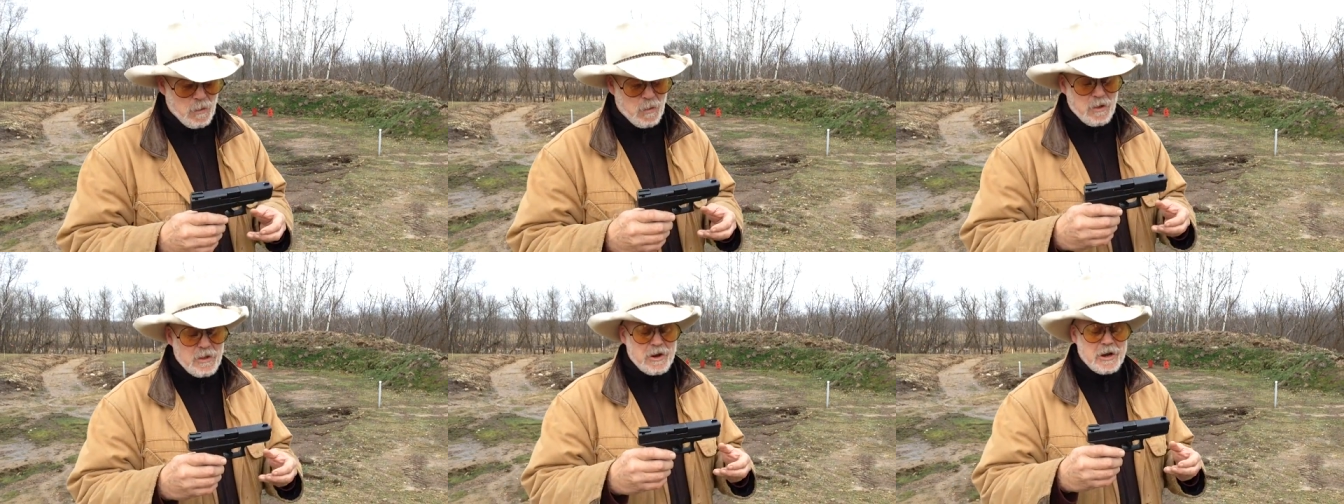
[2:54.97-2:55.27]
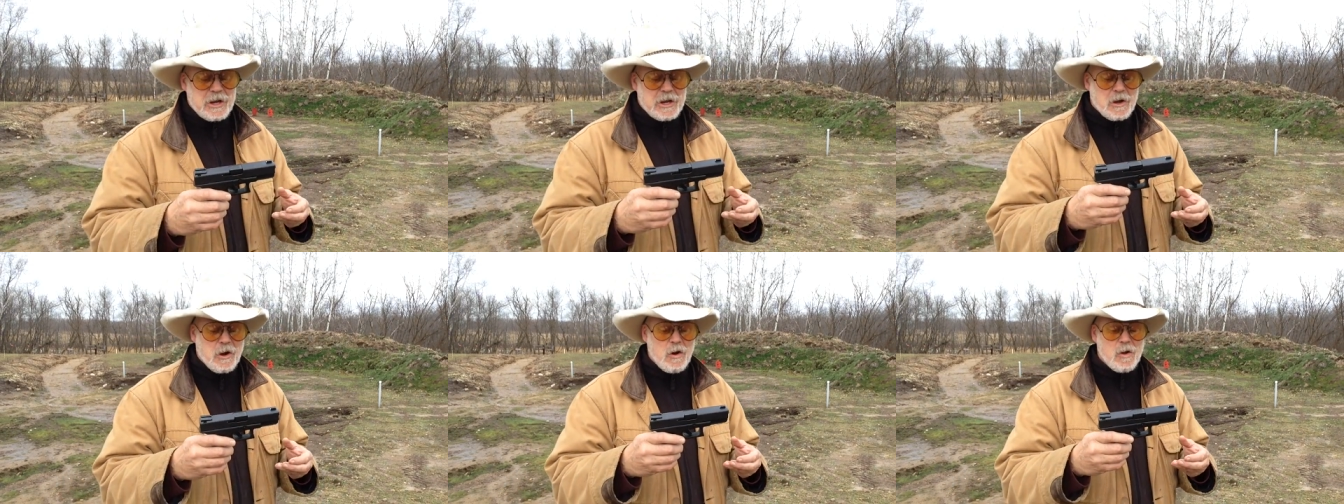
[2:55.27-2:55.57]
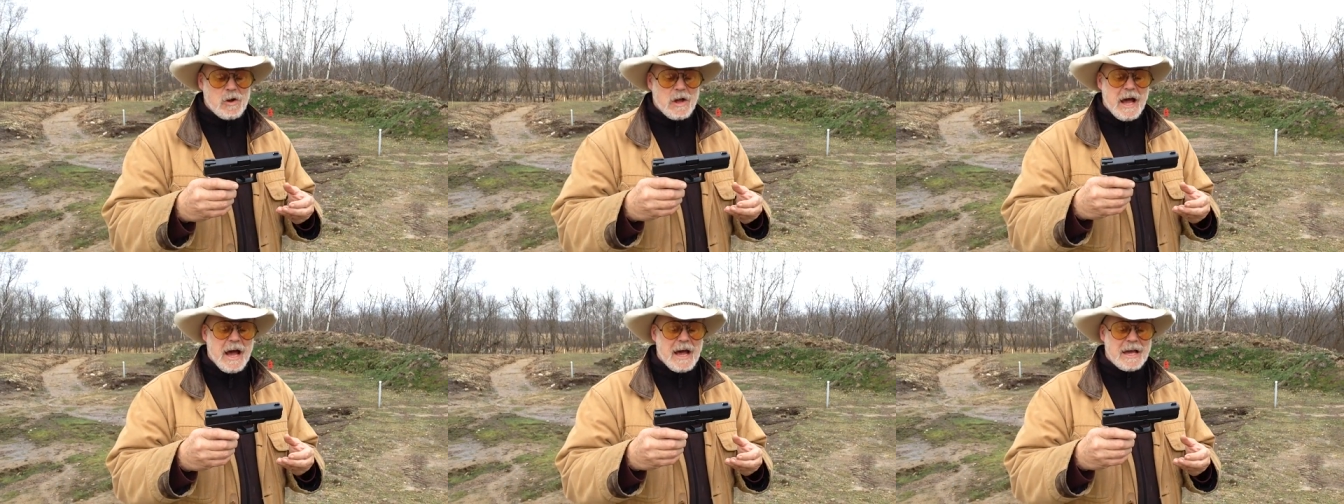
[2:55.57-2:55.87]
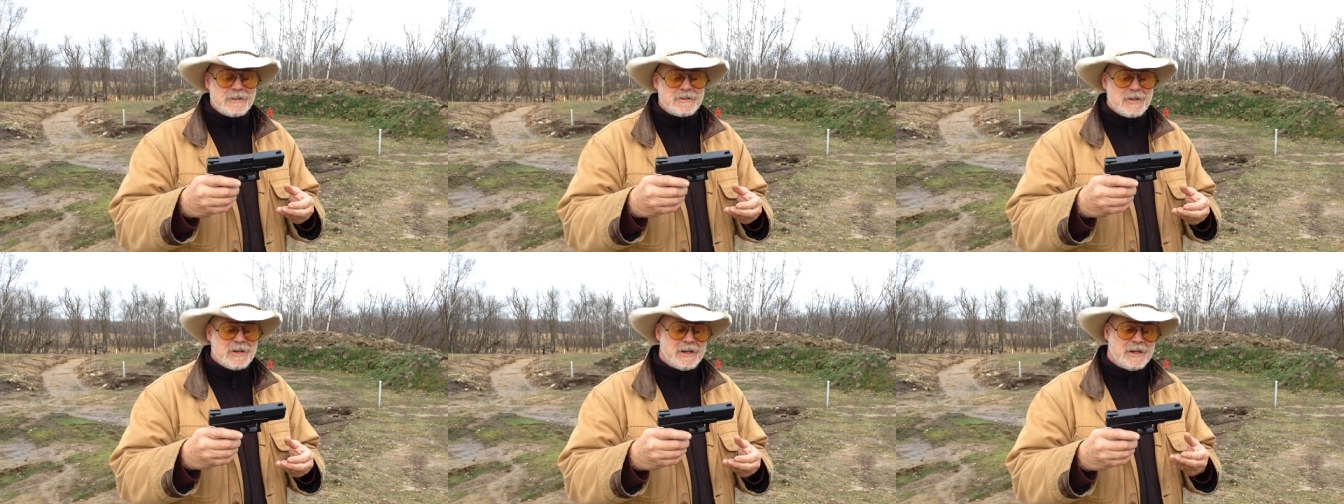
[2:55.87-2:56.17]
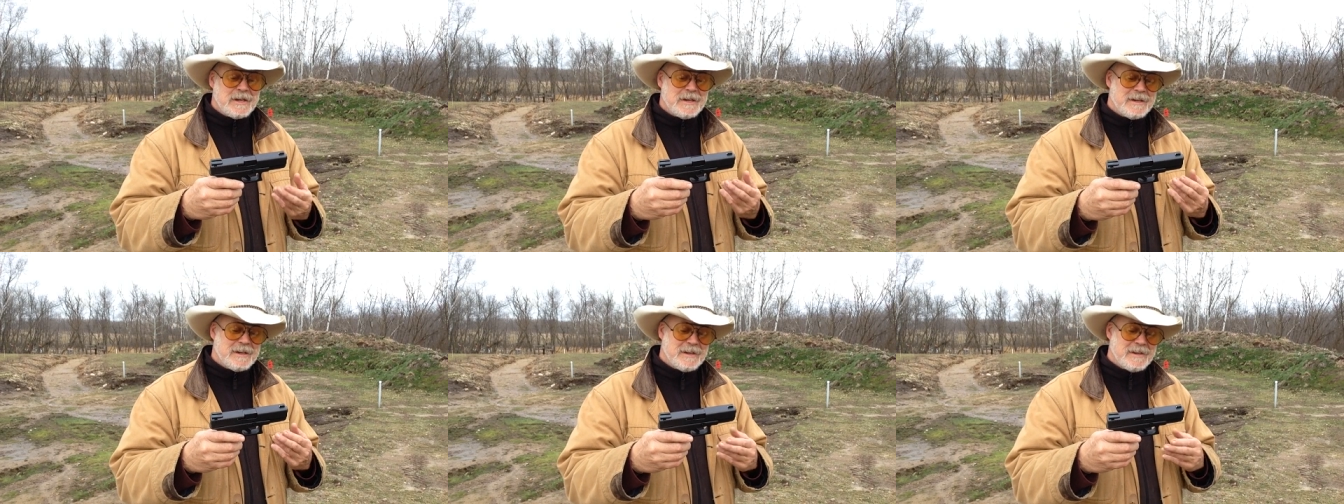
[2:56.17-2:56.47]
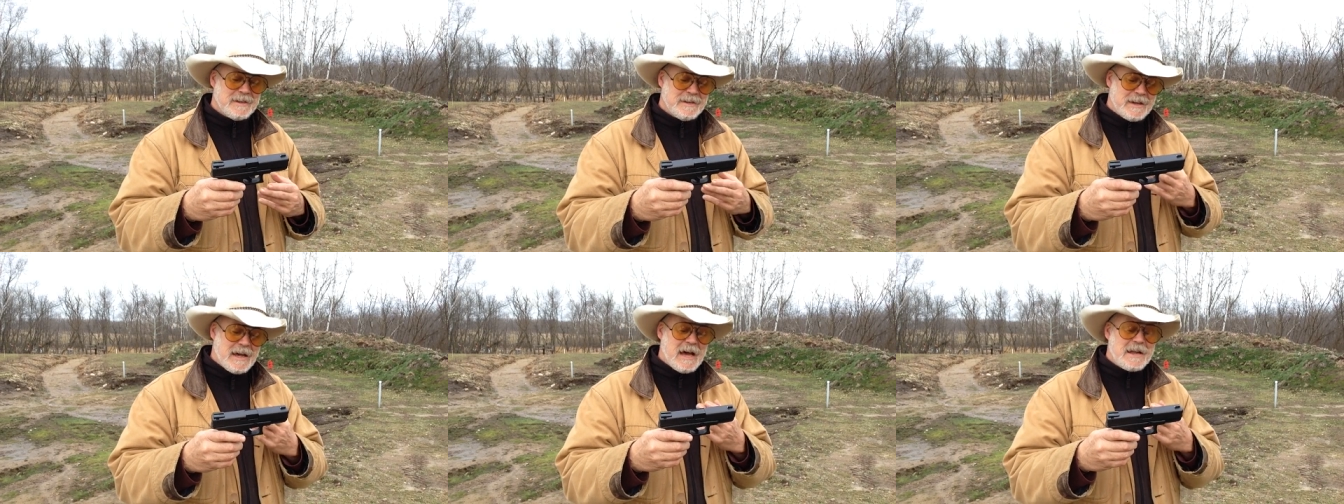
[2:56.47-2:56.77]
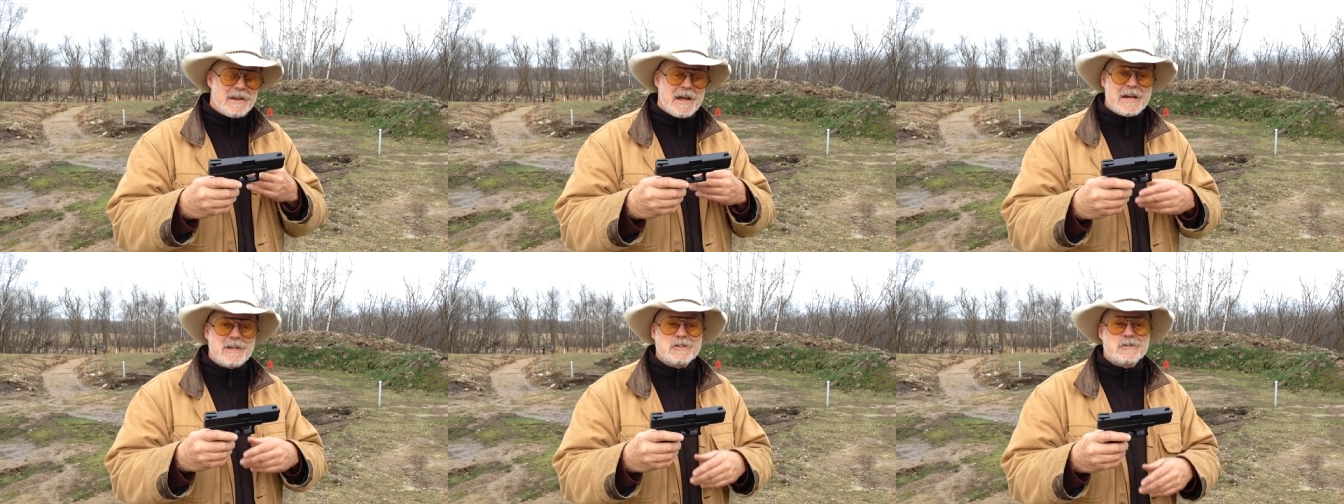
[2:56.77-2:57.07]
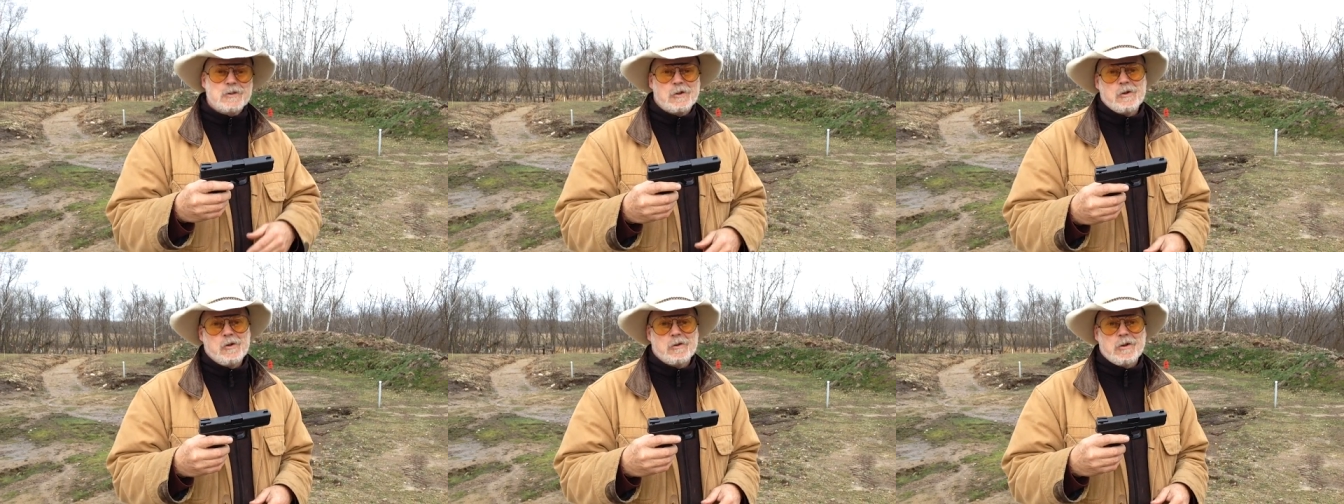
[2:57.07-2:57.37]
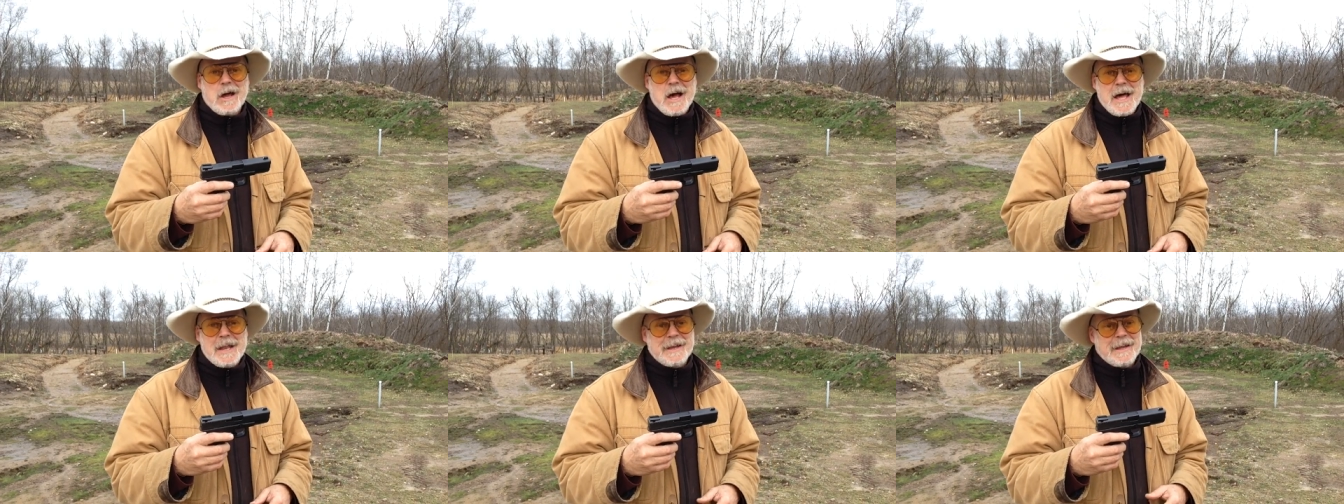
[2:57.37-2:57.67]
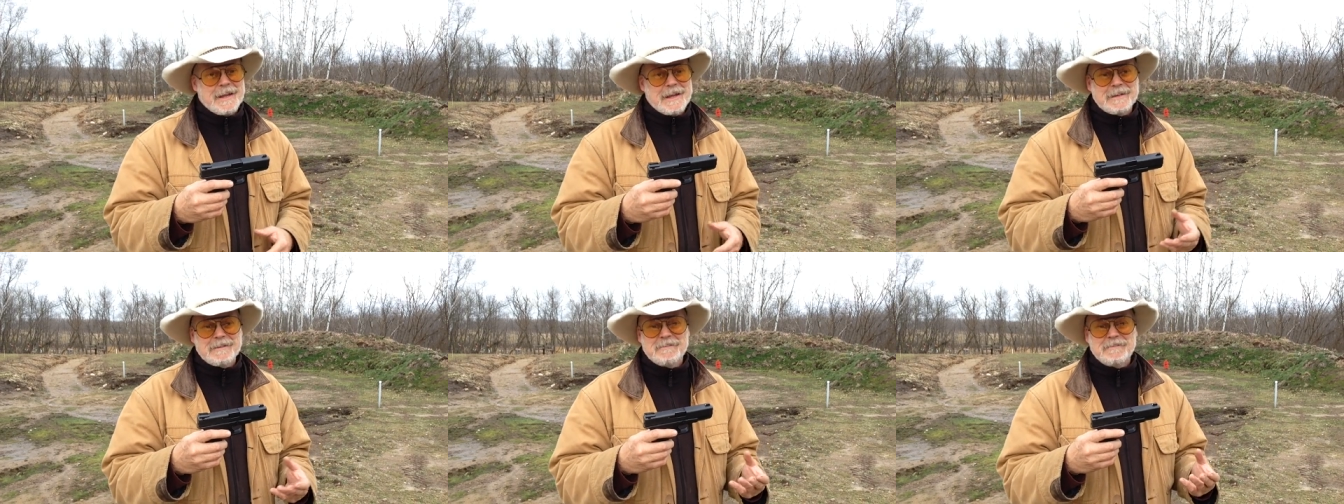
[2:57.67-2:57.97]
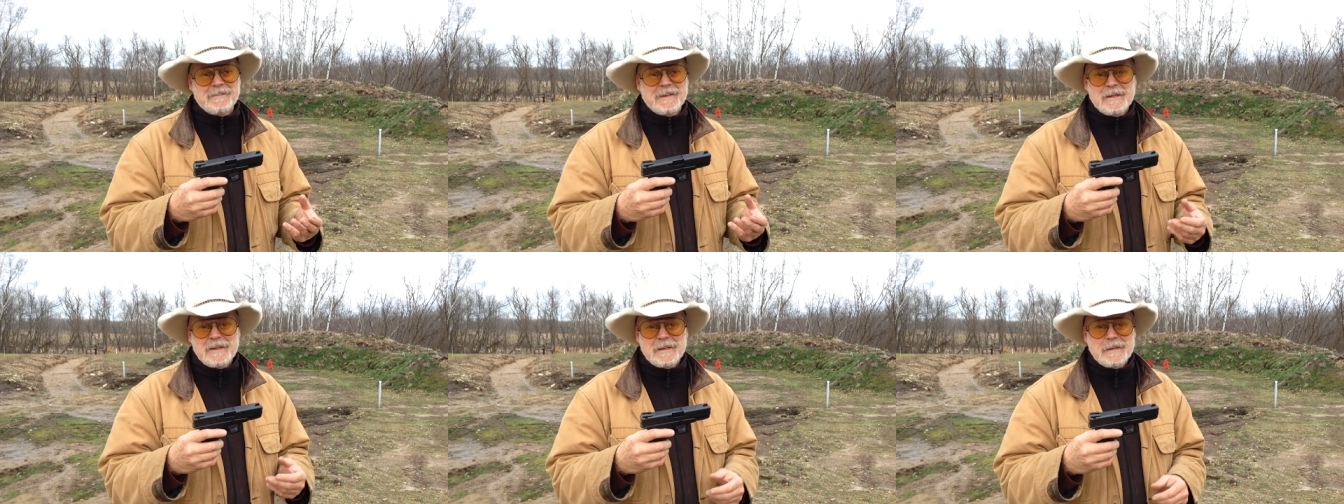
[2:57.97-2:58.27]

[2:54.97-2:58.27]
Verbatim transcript: Well, there you go, guys. A nice little gun, and